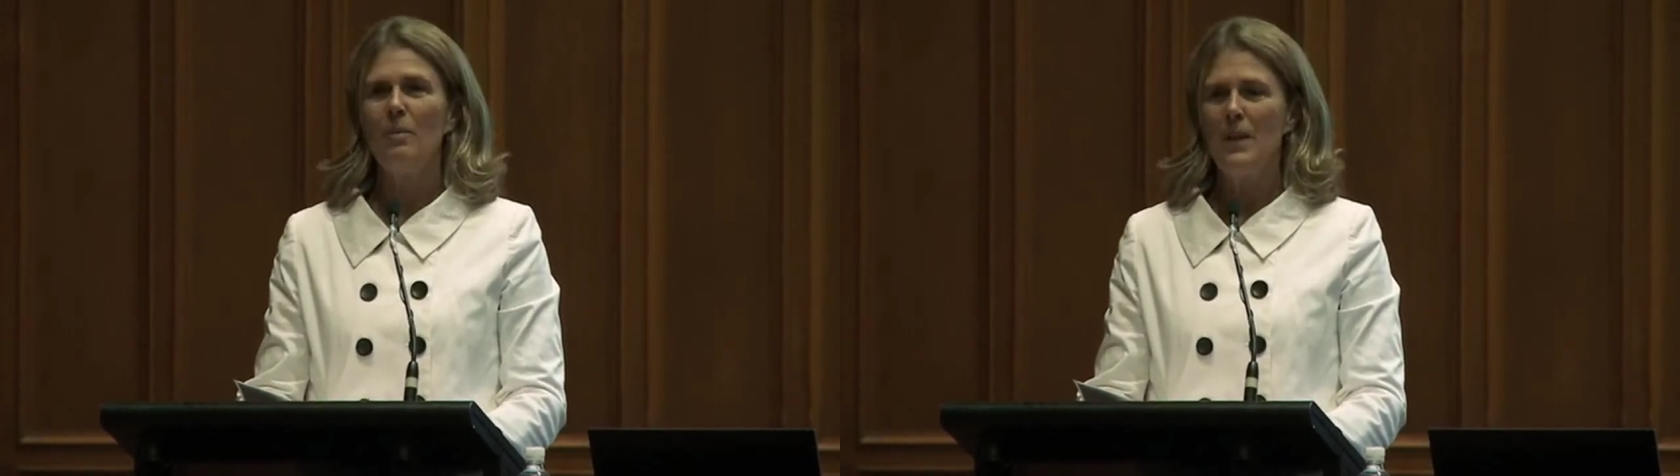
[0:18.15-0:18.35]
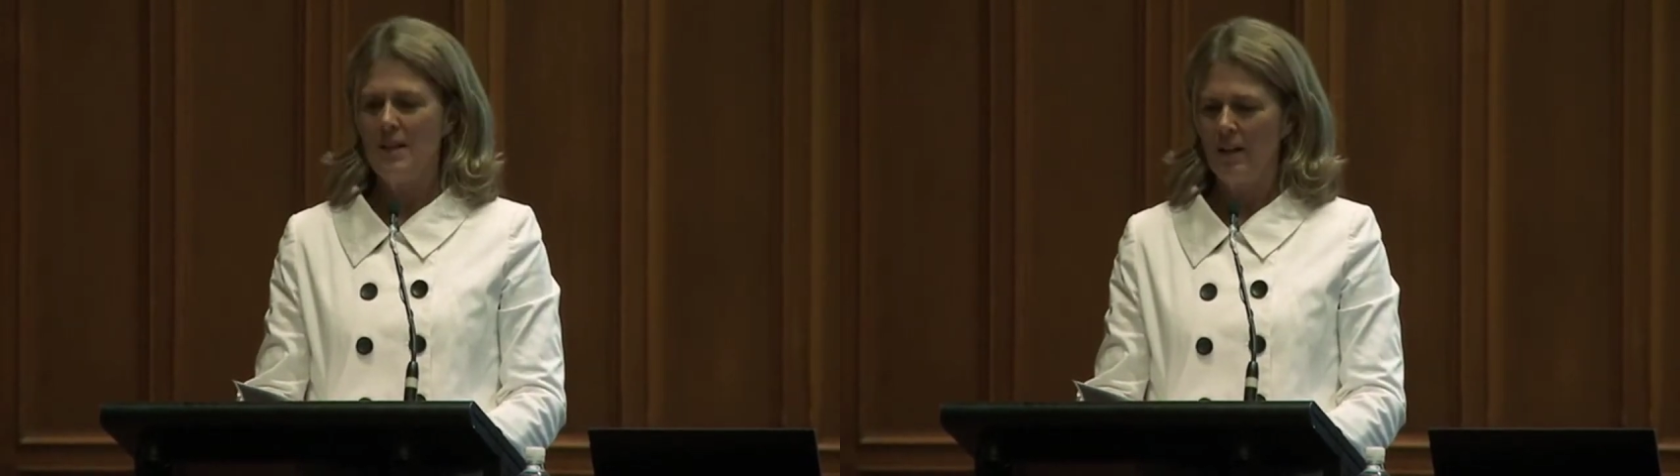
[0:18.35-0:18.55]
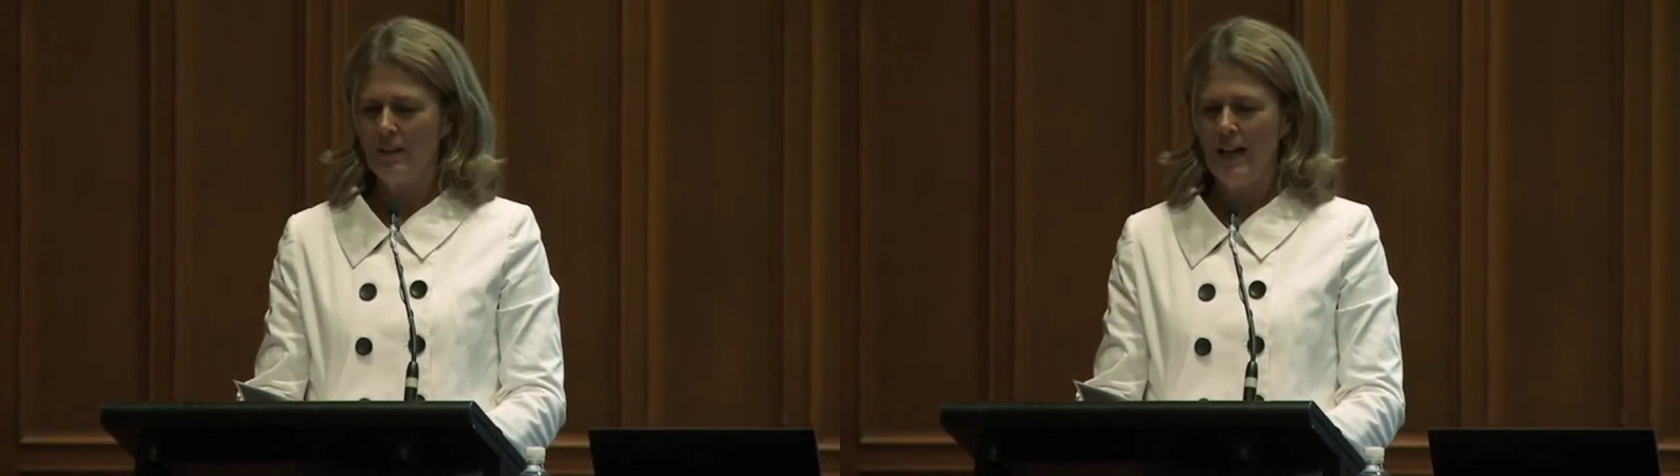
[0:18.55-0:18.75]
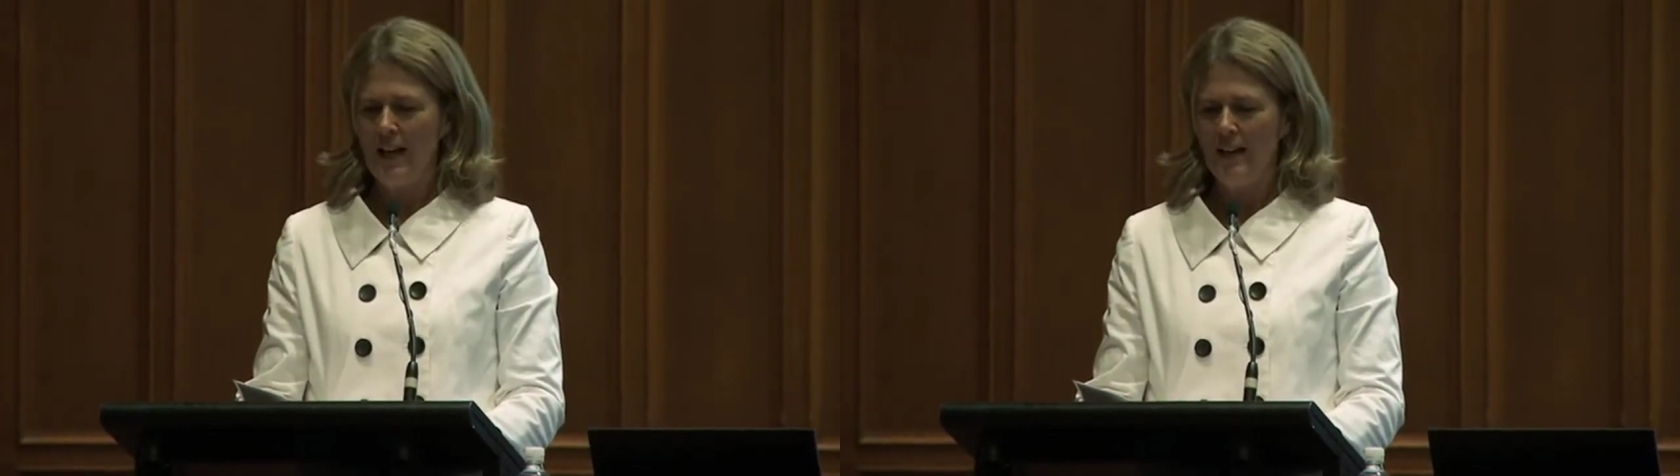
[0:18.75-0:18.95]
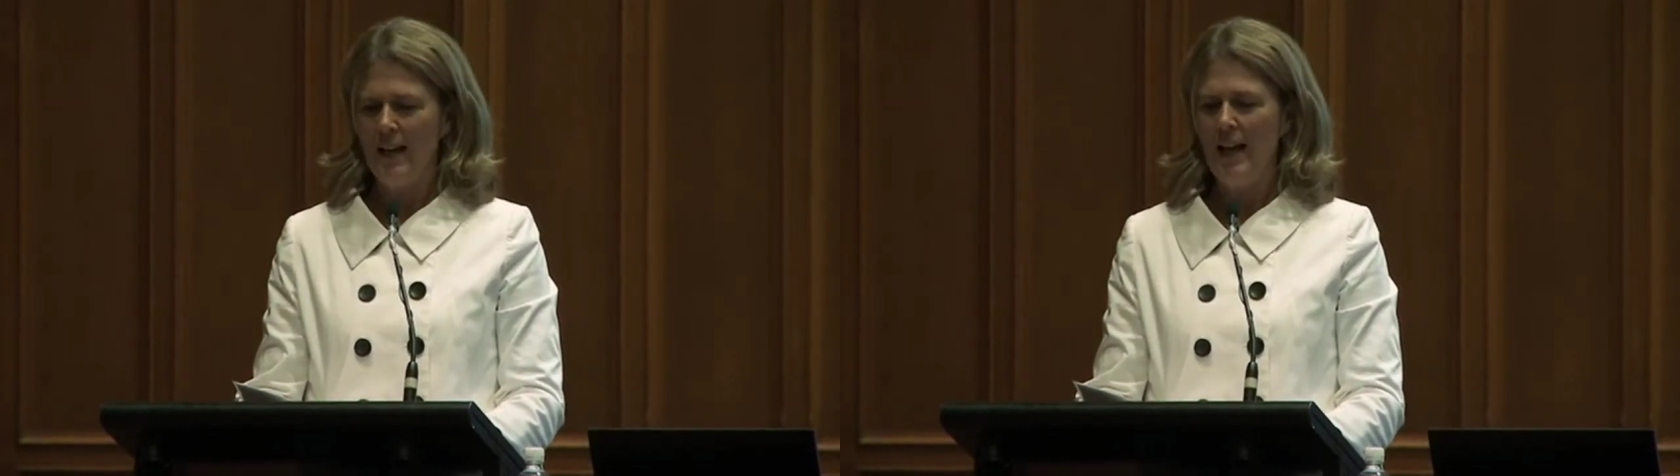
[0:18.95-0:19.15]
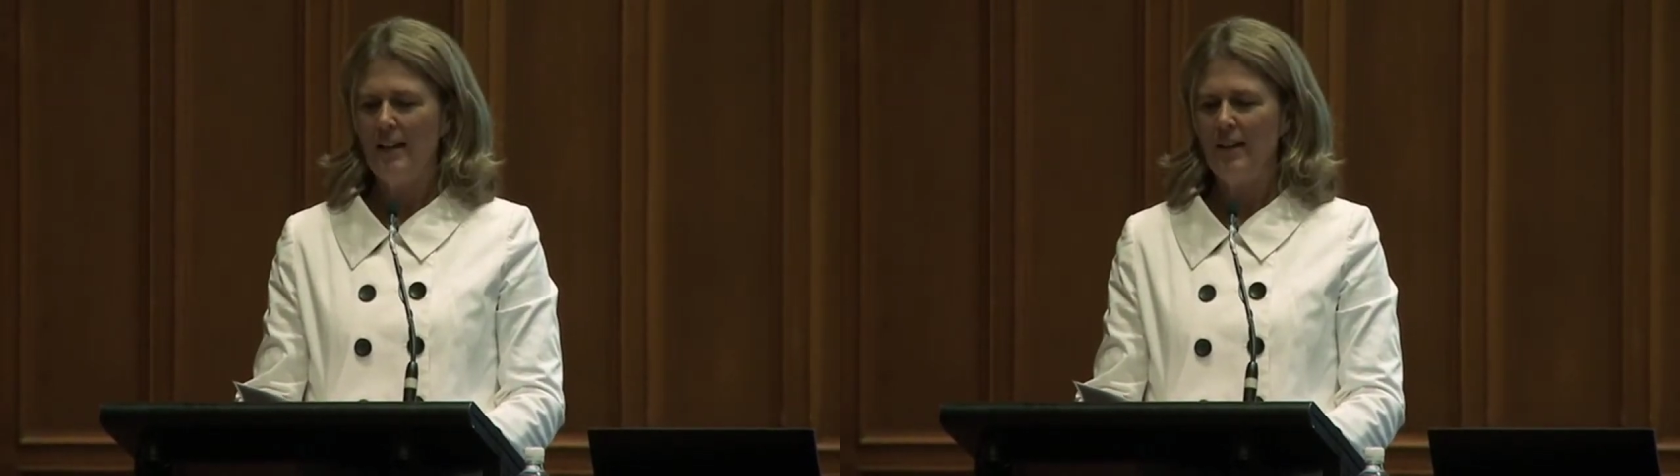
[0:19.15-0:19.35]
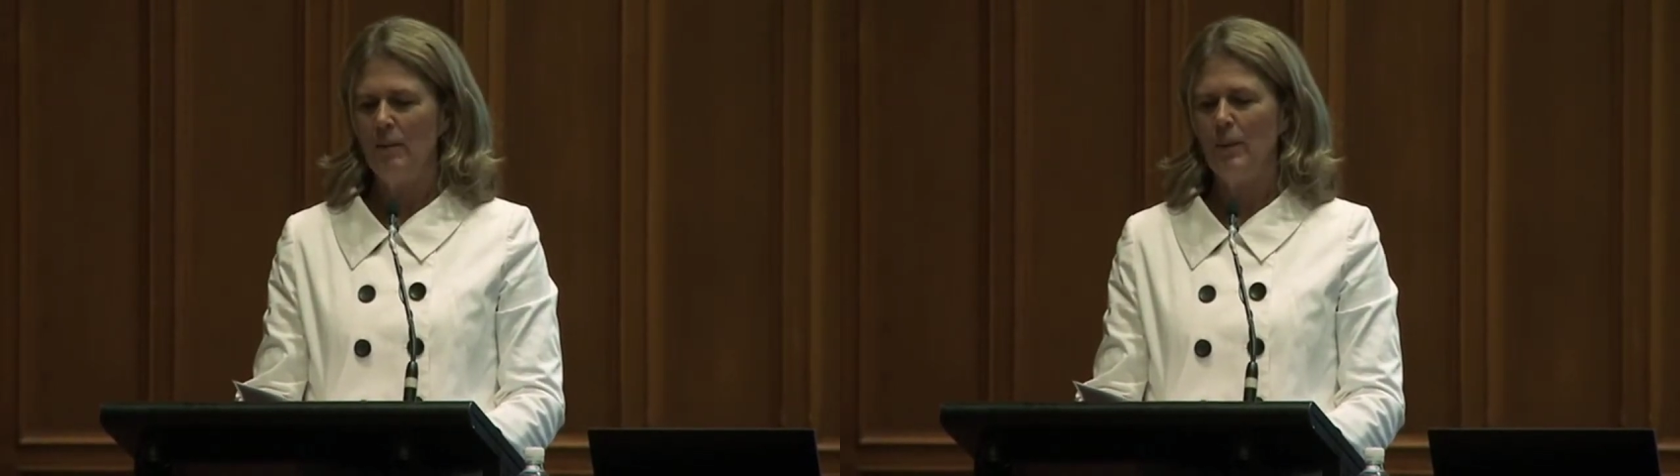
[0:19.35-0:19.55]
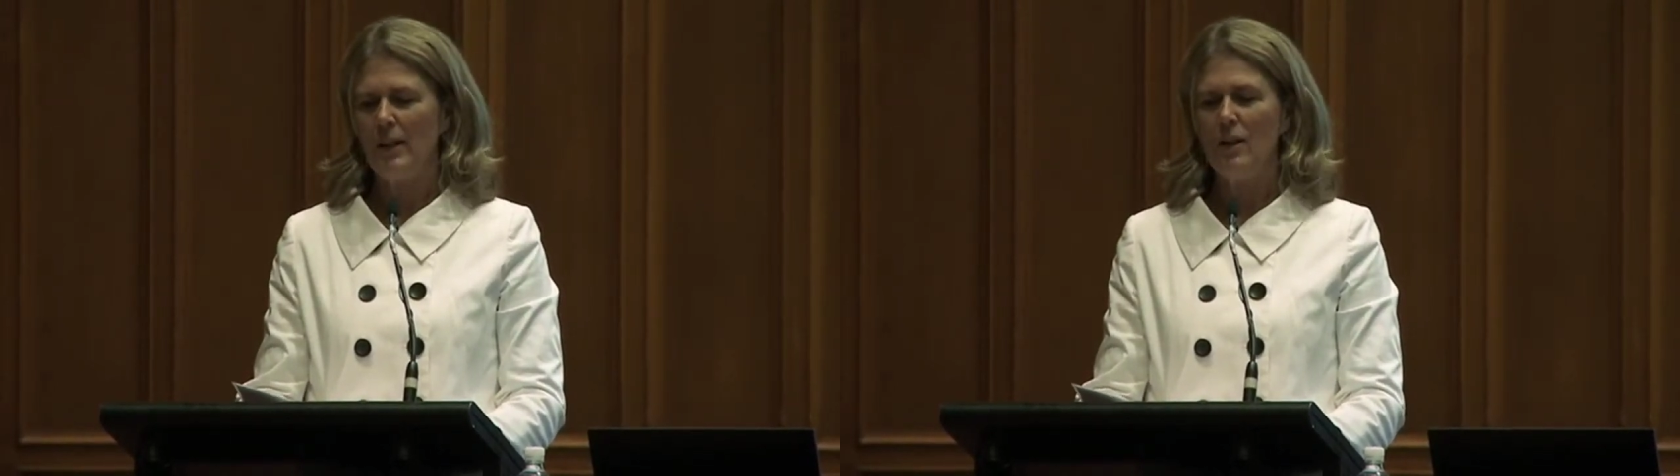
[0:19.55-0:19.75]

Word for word: meeting on Kaurna land and we